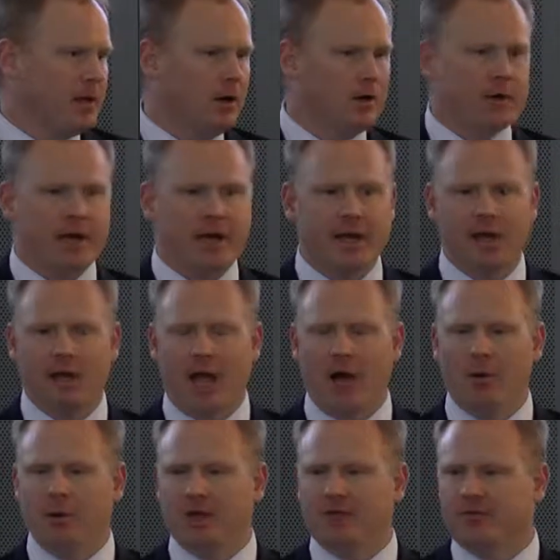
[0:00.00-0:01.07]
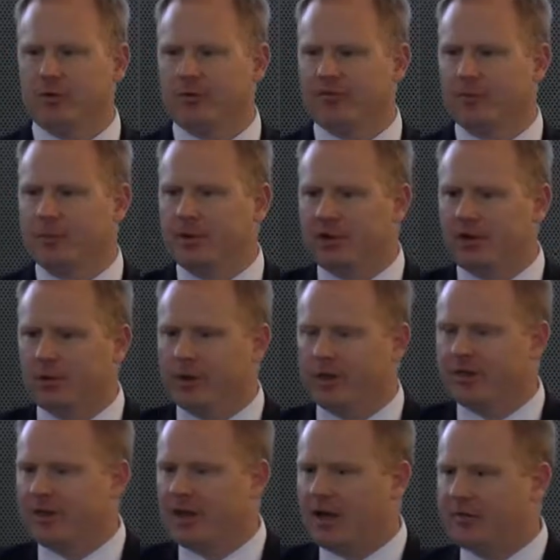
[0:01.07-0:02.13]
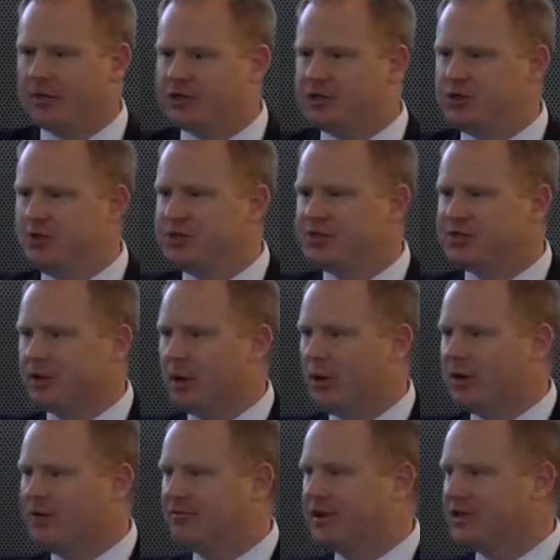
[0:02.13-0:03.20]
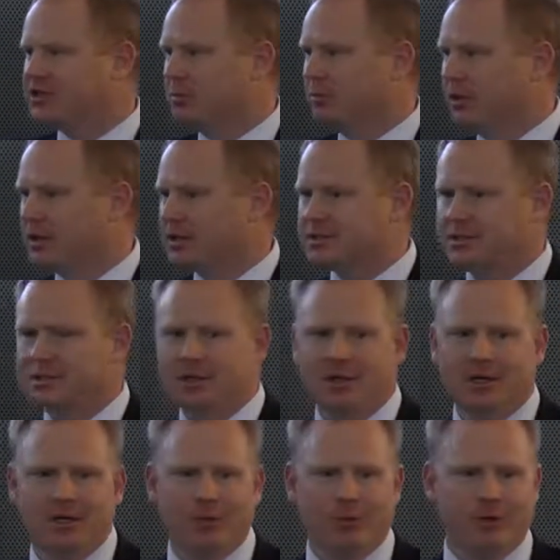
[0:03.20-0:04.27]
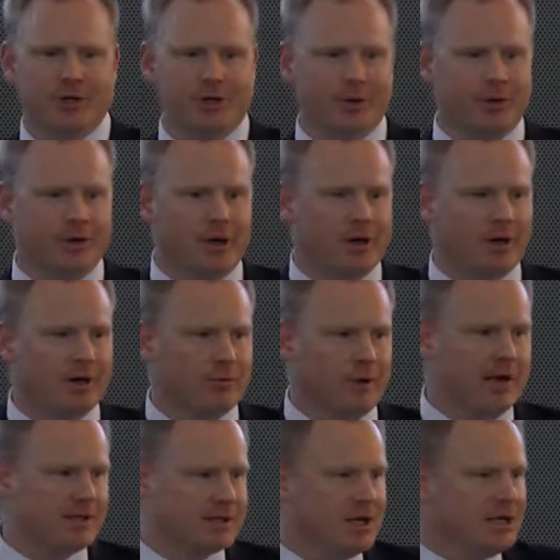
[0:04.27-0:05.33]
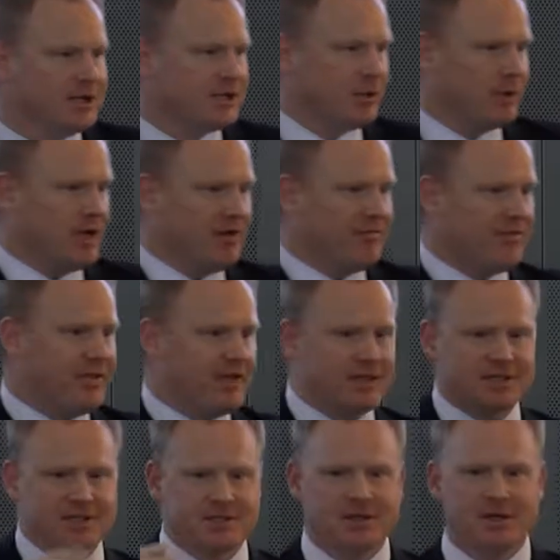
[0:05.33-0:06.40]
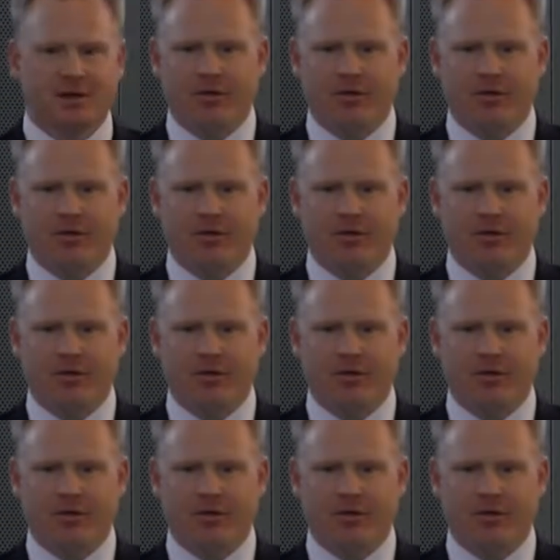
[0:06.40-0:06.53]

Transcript: okay? How many of you are familiar with the Choose Your Own Adventure books when you were younger, right? So if this,